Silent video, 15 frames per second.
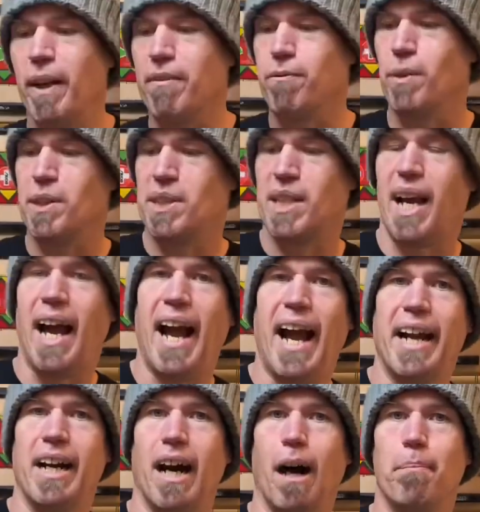was the
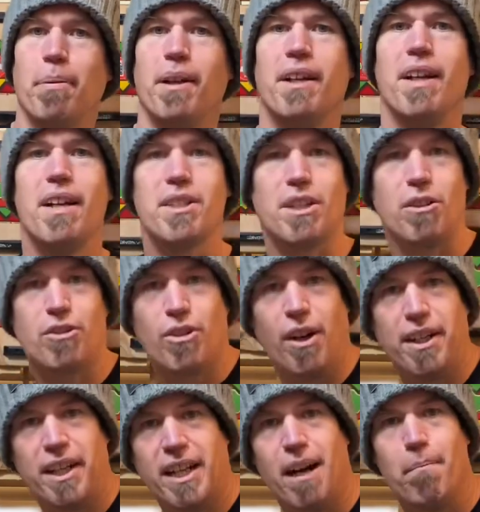hang up. So
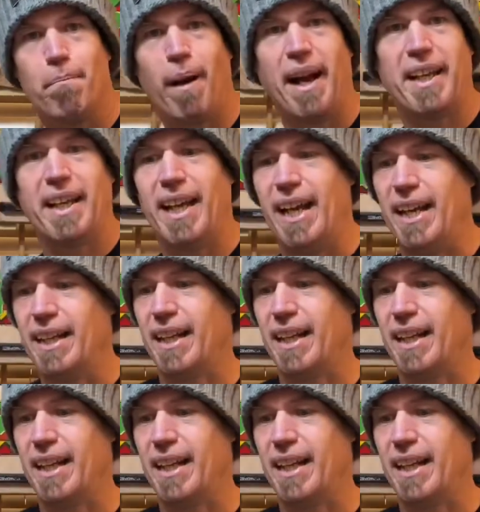trying to come back in and